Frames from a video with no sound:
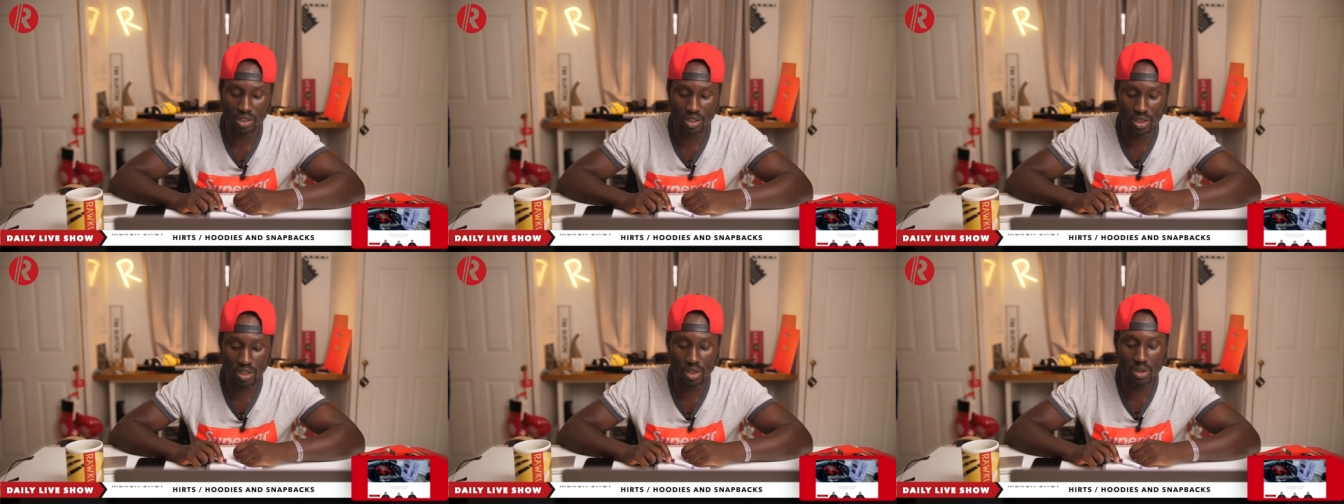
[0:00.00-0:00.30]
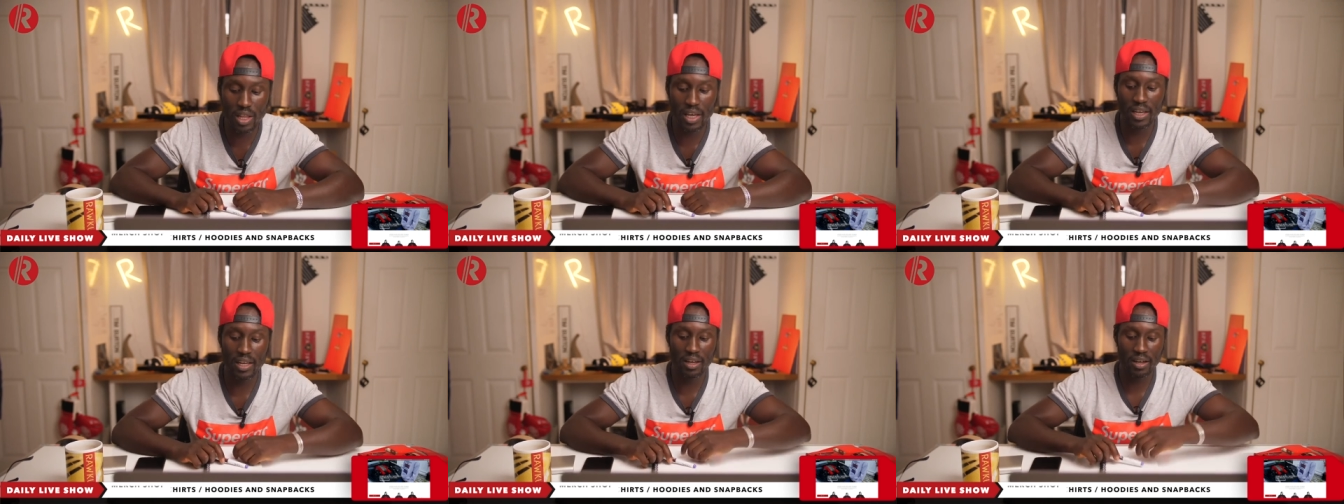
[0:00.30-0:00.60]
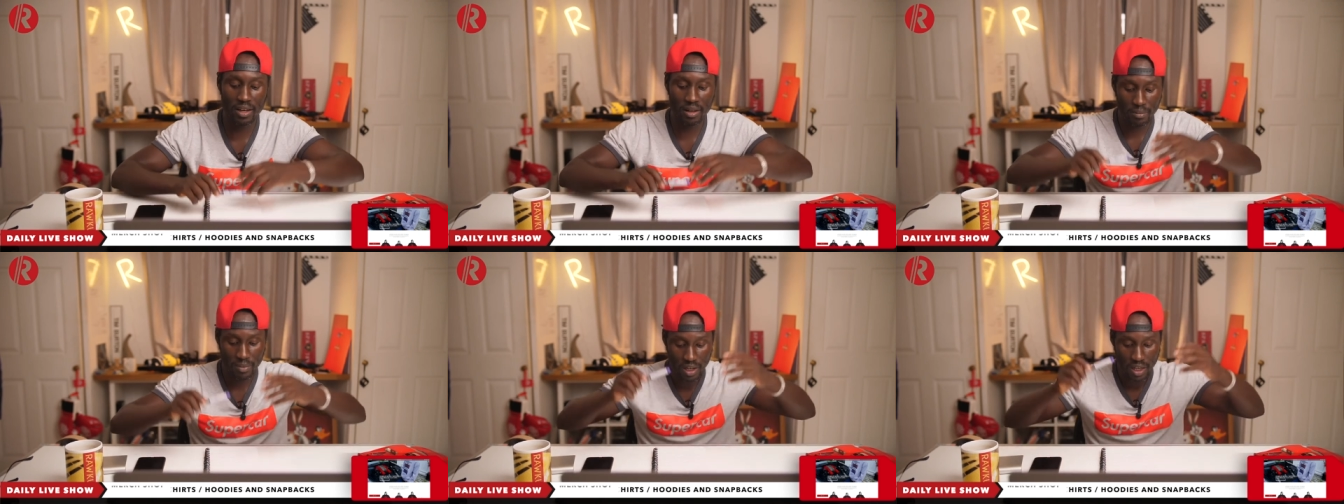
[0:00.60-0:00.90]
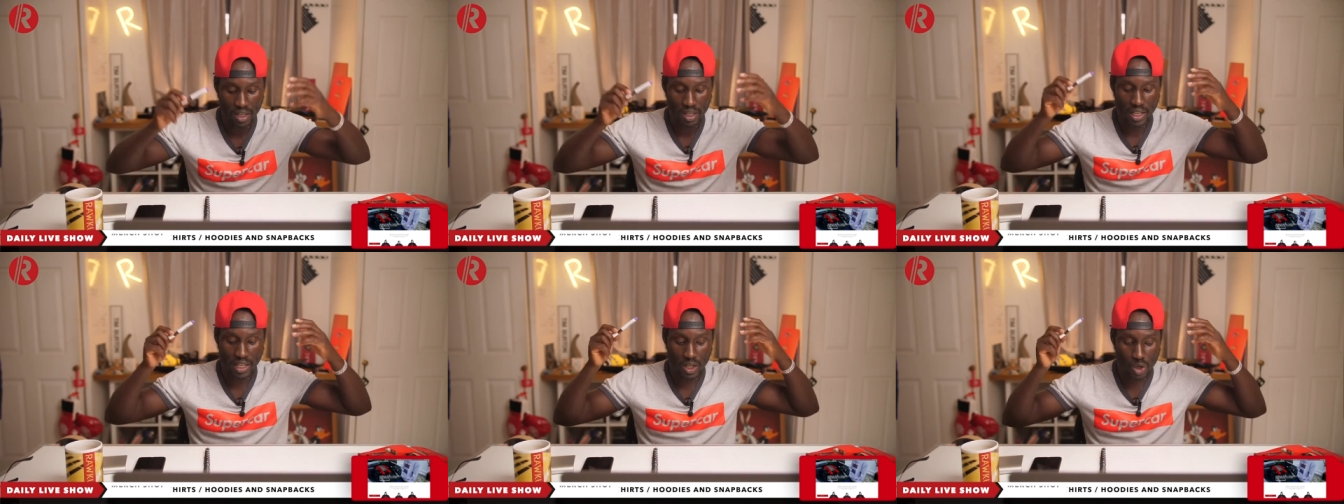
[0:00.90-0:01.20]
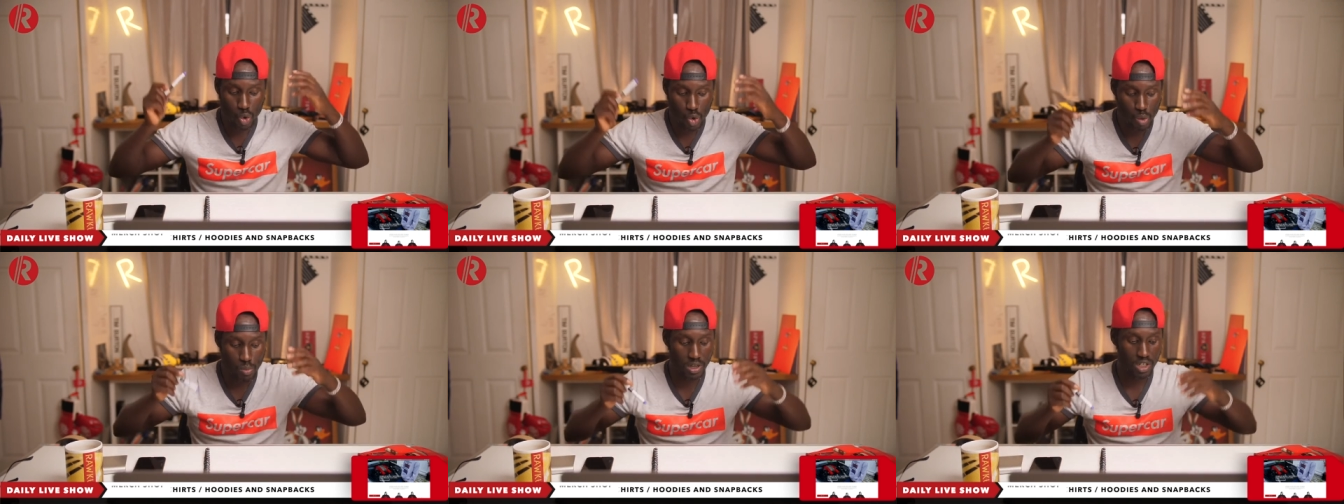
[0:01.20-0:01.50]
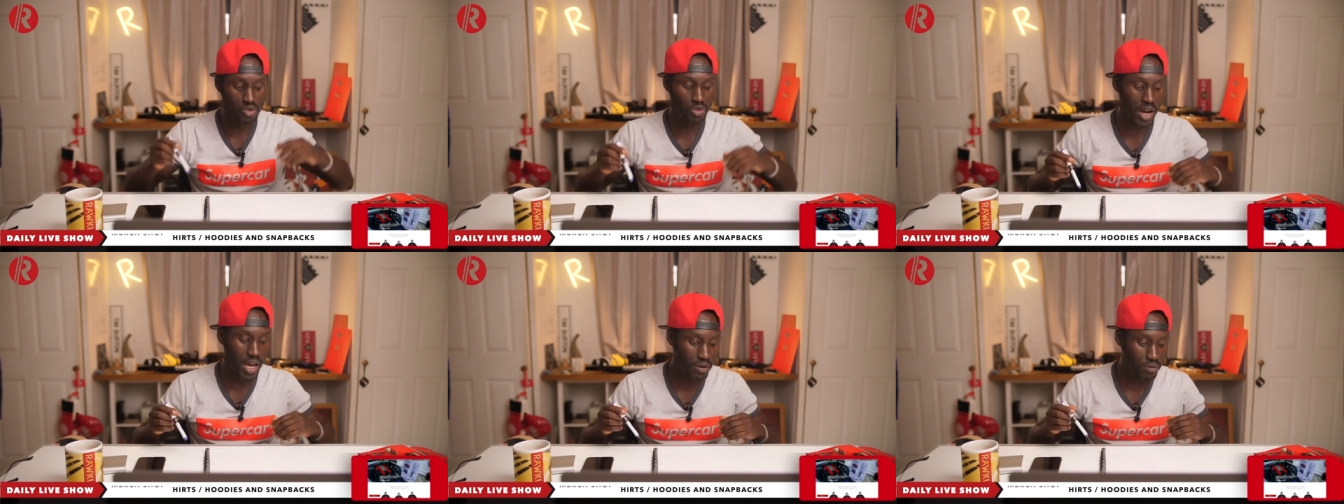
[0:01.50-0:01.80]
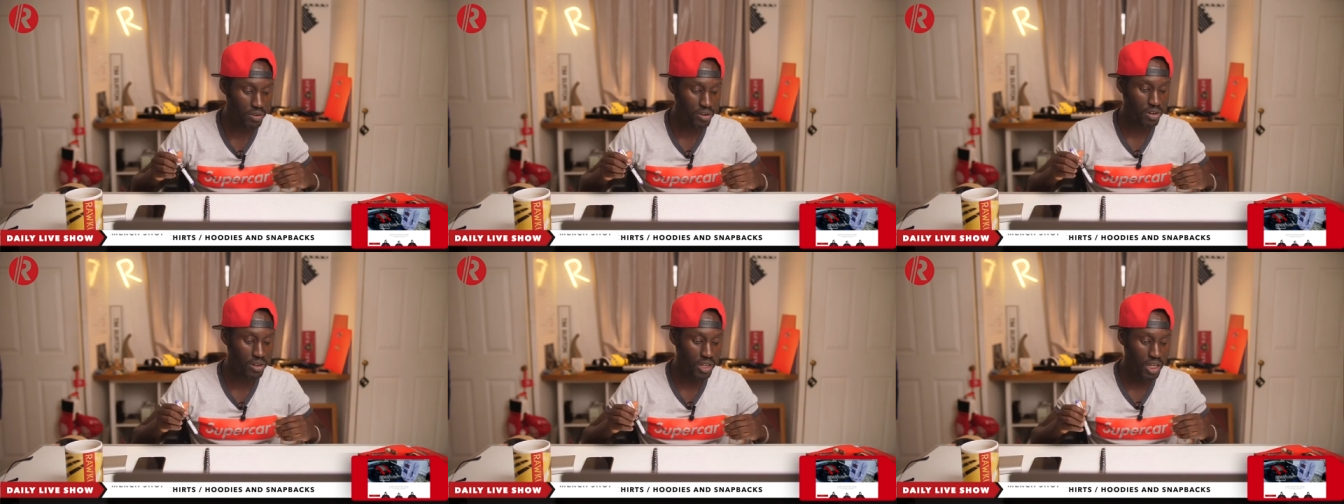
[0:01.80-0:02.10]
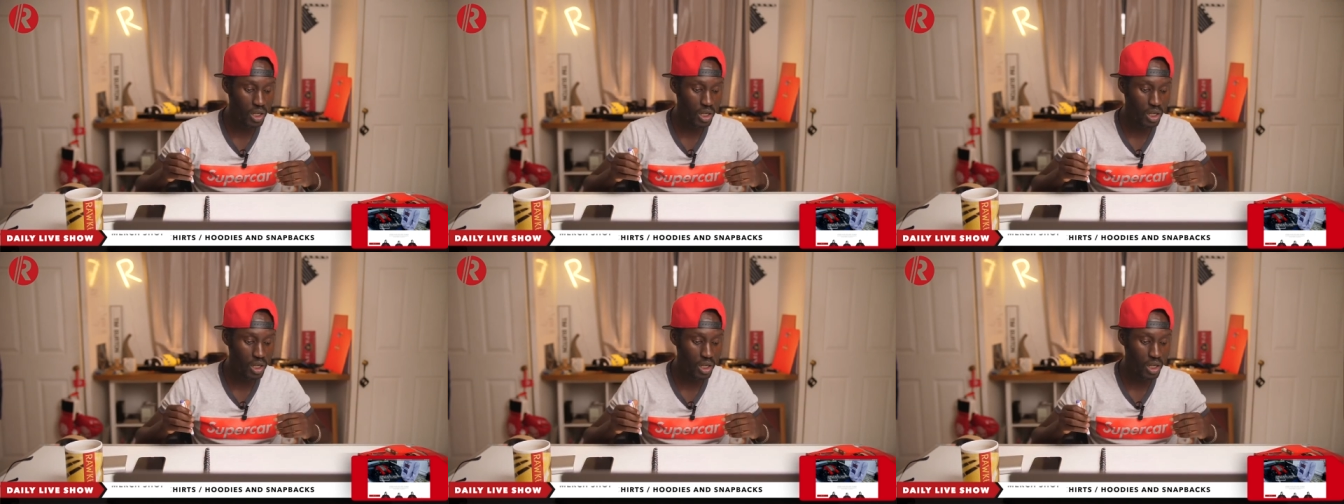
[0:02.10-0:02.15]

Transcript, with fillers: You, are like a an Uber driver.